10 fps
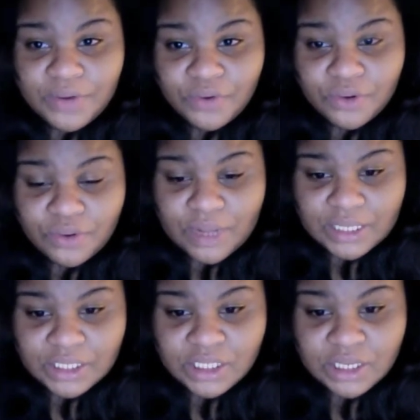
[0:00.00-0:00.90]
a
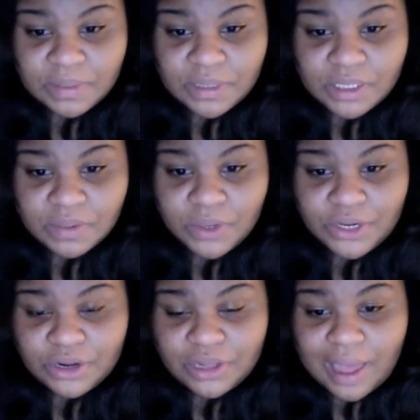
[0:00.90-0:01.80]
relationship at this point
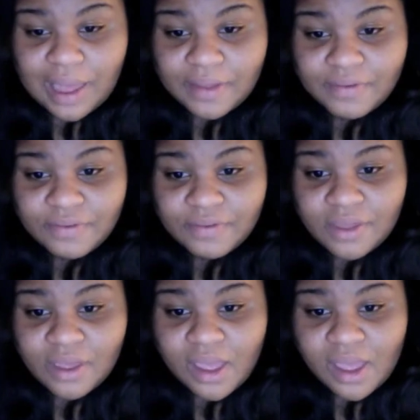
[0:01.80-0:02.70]
in your life.
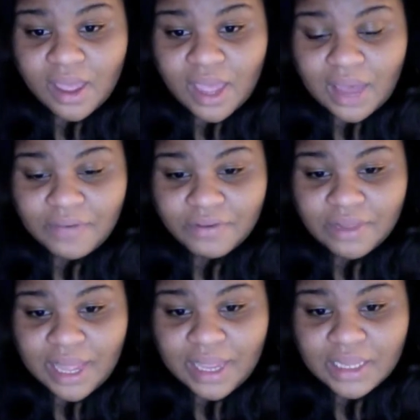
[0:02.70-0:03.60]
I feel
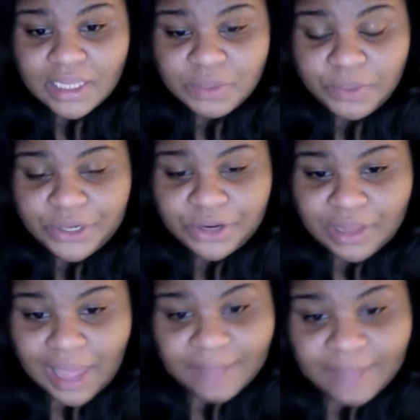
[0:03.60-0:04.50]
like at this point in your
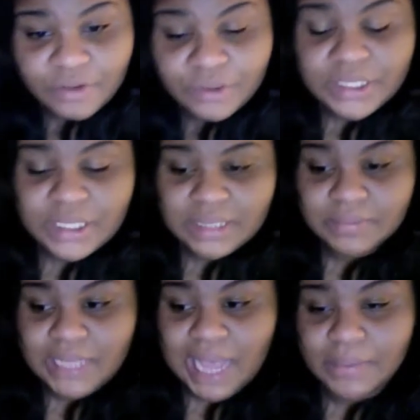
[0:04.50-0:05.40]
life, you just need some
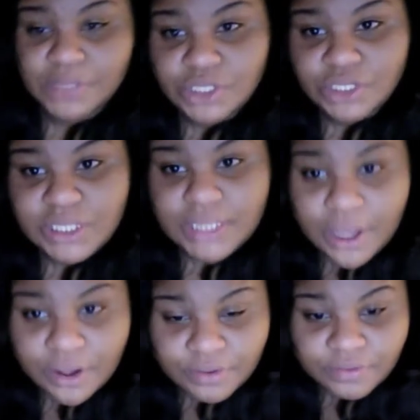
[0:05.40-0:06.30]
time to
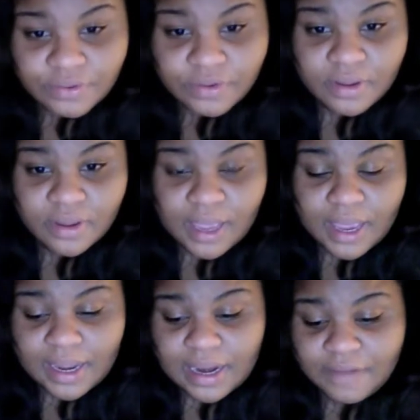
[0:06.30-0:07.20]
yourself,
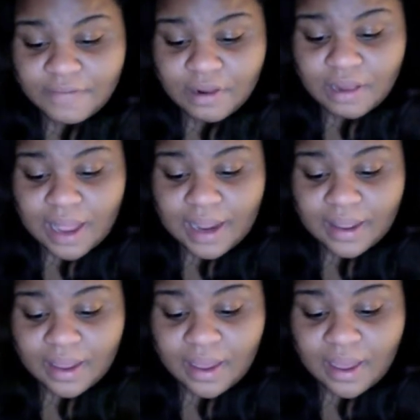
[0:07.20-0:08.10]
and I feel like
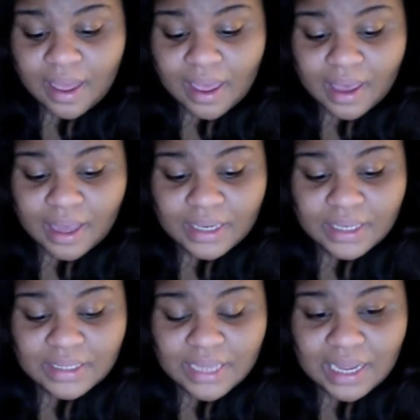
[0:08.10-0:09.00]
I
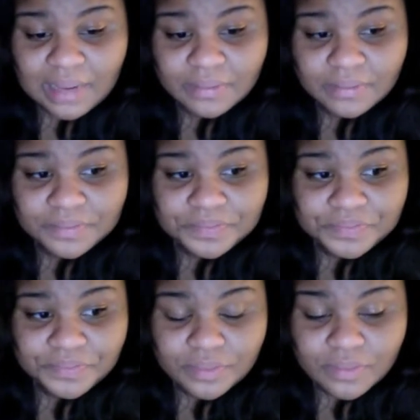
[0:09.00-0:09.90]
need time
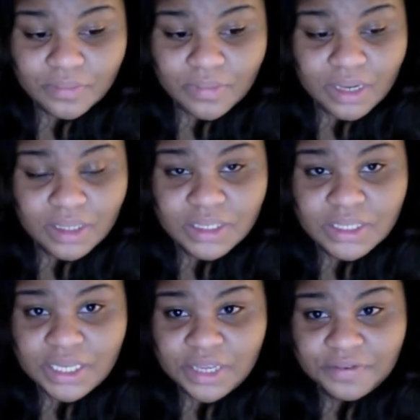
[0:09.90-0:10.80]
to
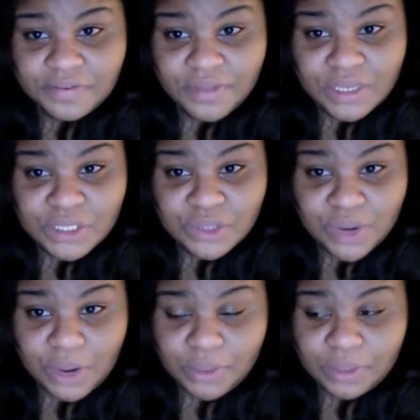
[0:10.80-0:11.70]
see if this is
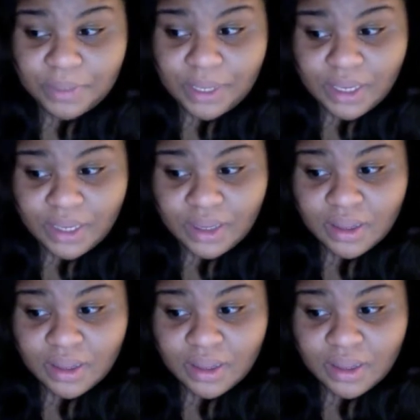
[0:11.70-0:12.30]
where I want to be.